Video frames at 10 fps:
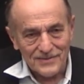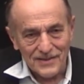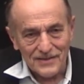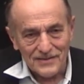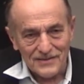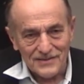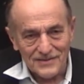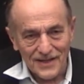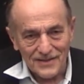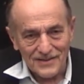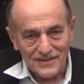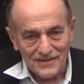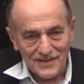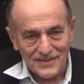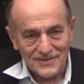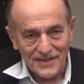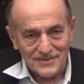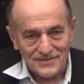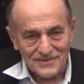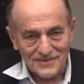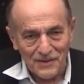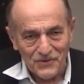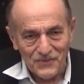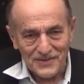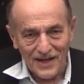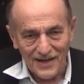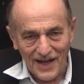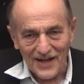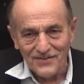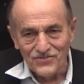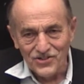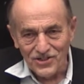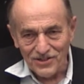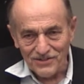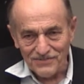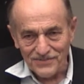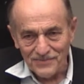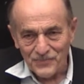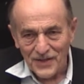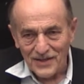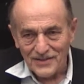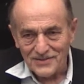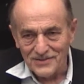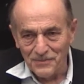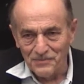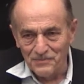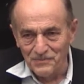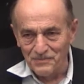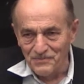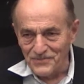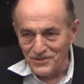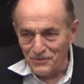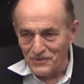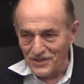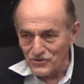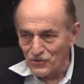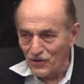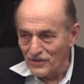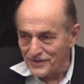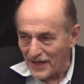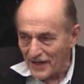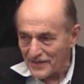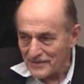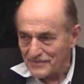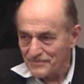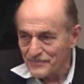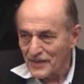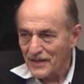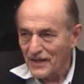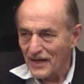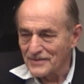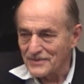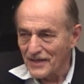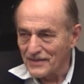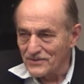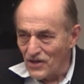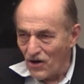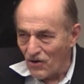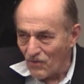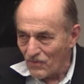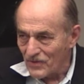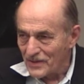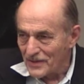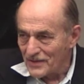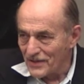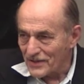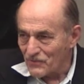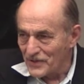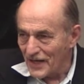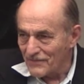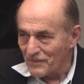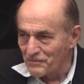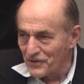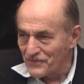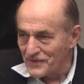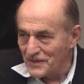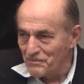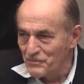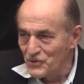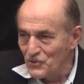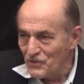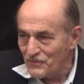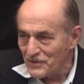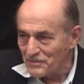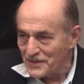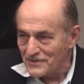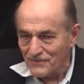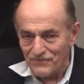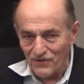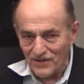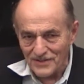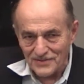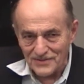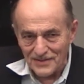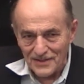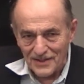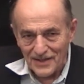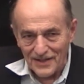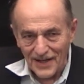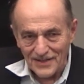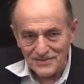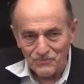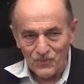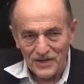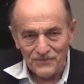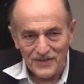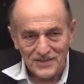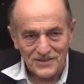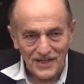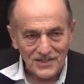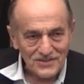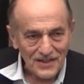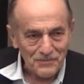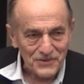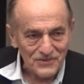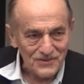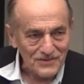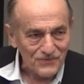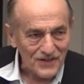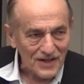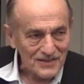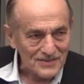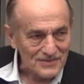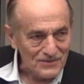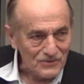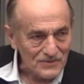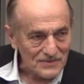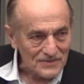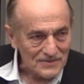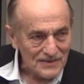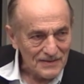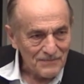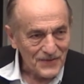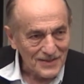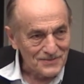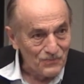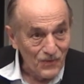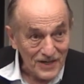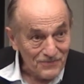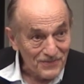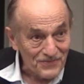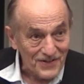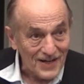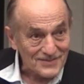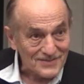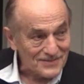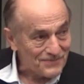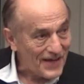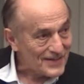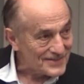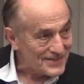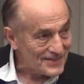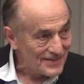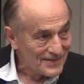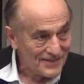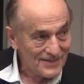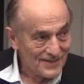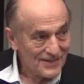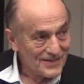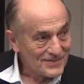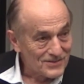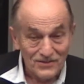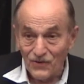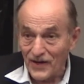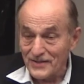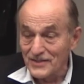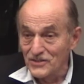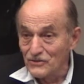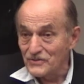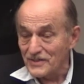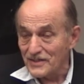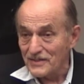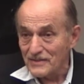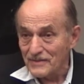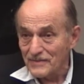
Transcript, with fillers: I think that it takes someone with a lot of nerve to, to control that and say, no, look, we have a perfectly beautiful piece of forest. It has wonderful educational opportunities for our students it's wonderful for us, the faculty, to go out and use it.